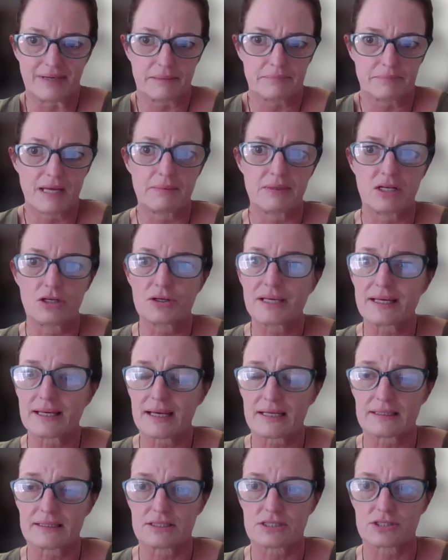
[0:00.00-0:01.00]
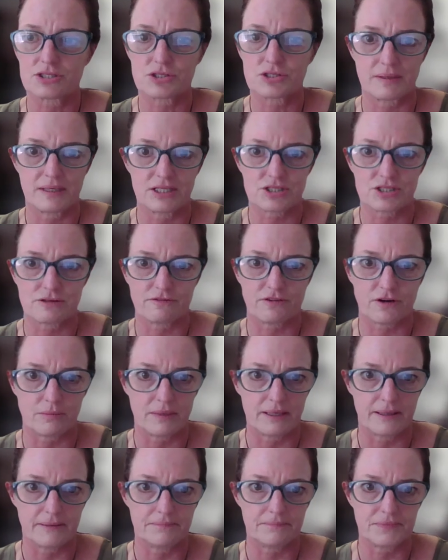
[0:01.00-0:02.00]
maybe looking at the situation from
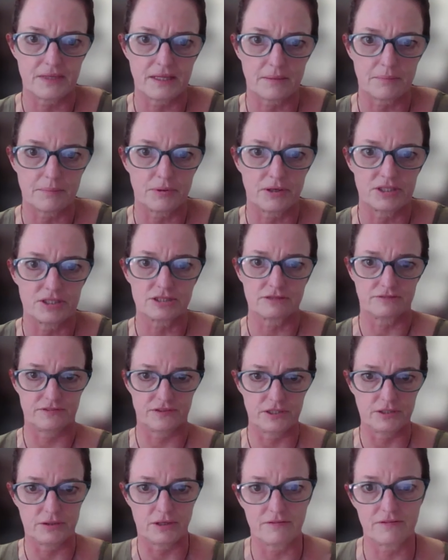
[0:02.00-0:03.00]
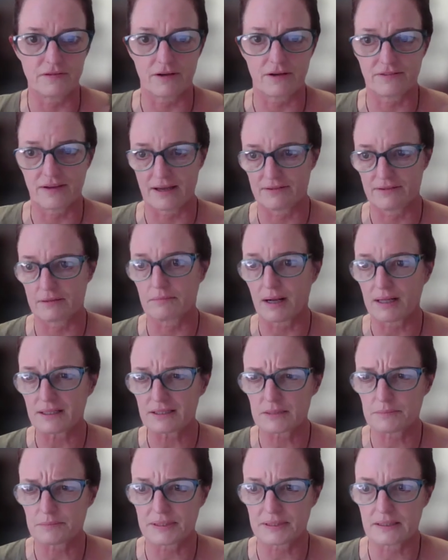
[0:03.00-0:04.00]
the point of view of having
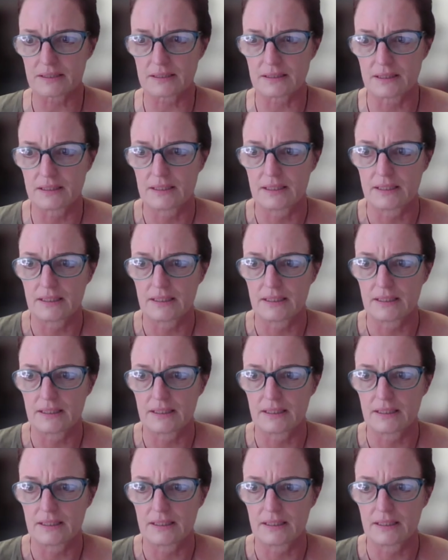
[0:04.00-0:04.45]
multiple